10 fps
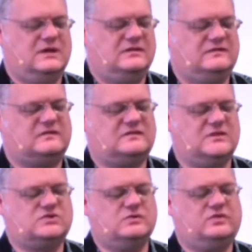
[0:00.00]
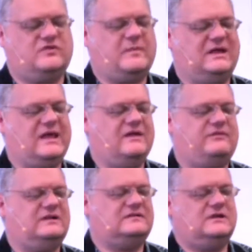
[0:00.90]
This is the truth of my life,
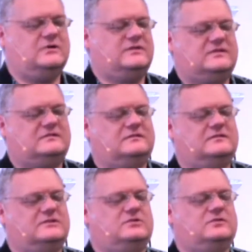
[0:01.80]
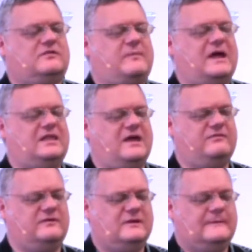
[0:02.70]
and as I know that this is the truth of my life,
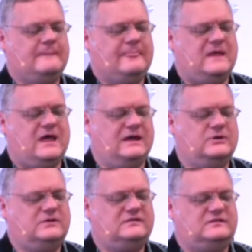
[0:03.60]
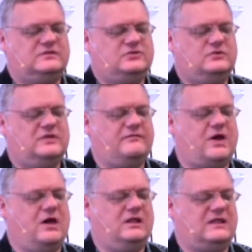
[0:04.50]
I know it is the truth of
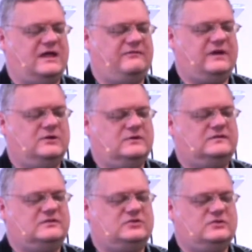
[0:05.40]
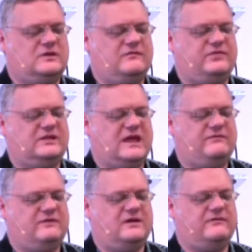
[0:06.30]
all life. I know it is the truth of the
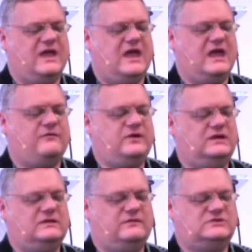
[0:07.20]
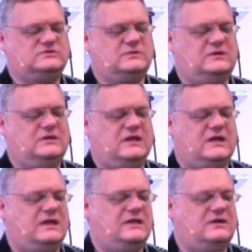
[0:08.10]
life of every individual
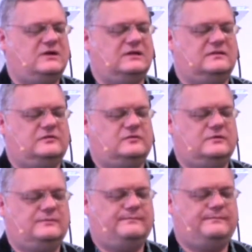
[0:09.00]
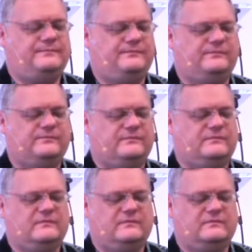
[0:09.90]
here in this room,
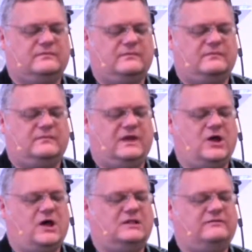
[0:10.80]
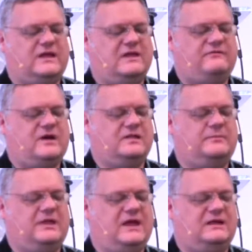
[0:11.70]
and all of life on the
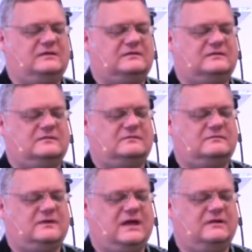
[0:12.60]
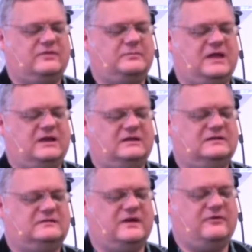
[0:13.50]
planet and of the planet
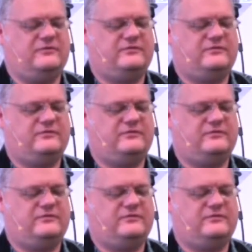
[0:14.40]
itself.